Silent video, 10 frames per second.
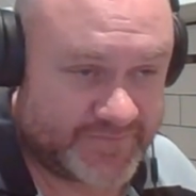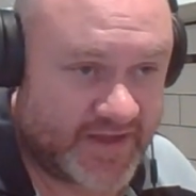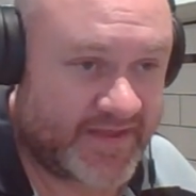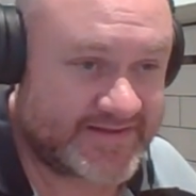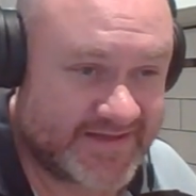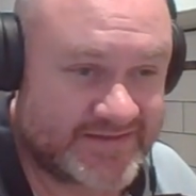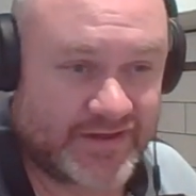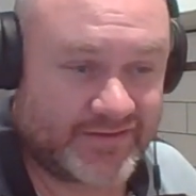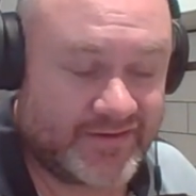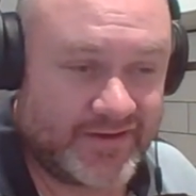Now that sounds
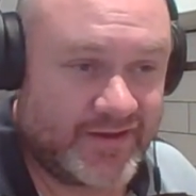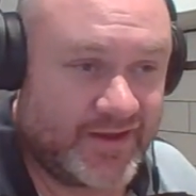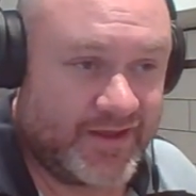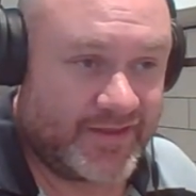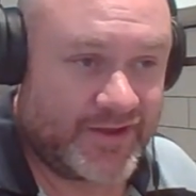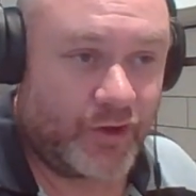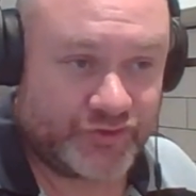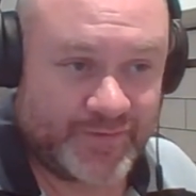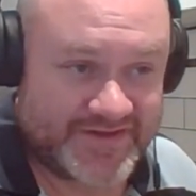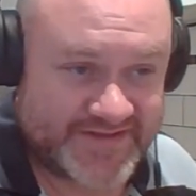like the
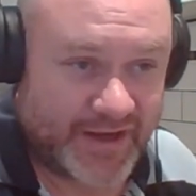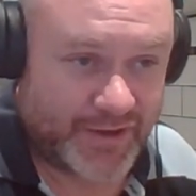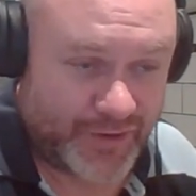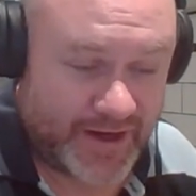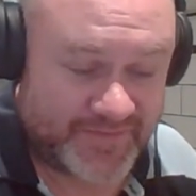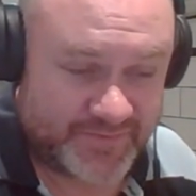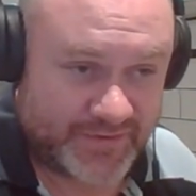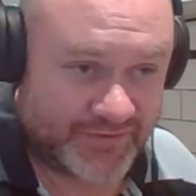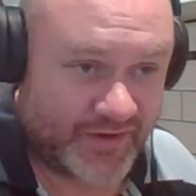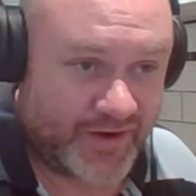ultimate sour grapes
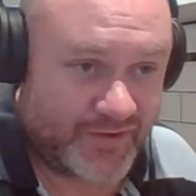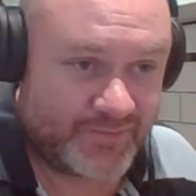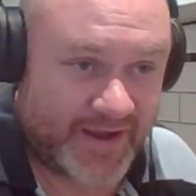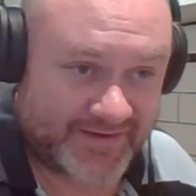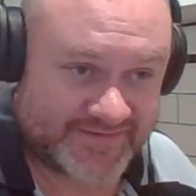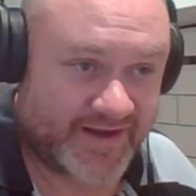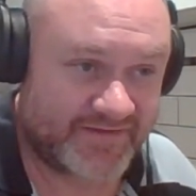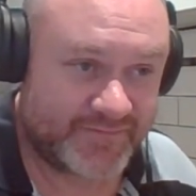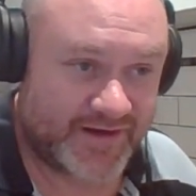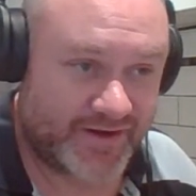because Pakistan
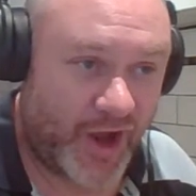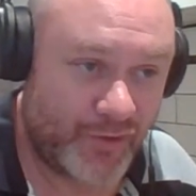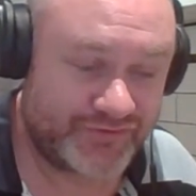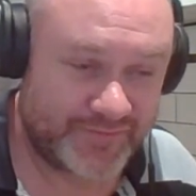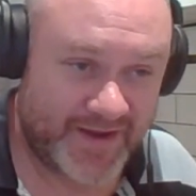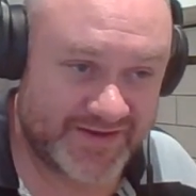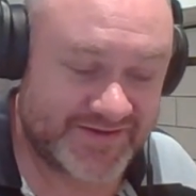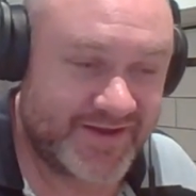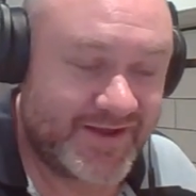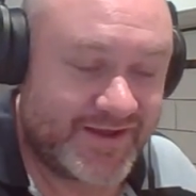haven't been able to host a
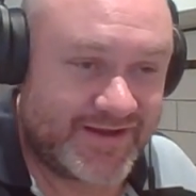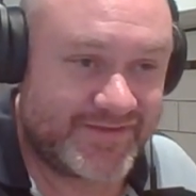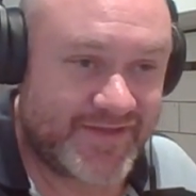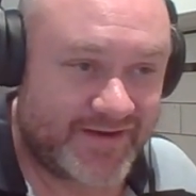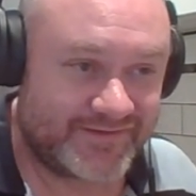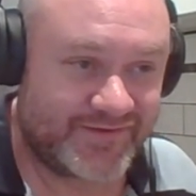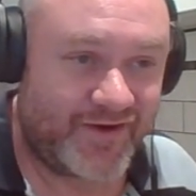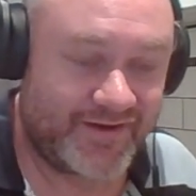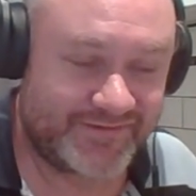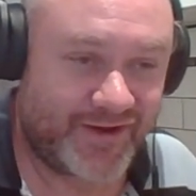match in that
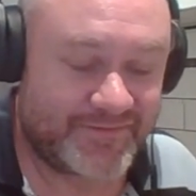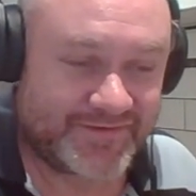entire time.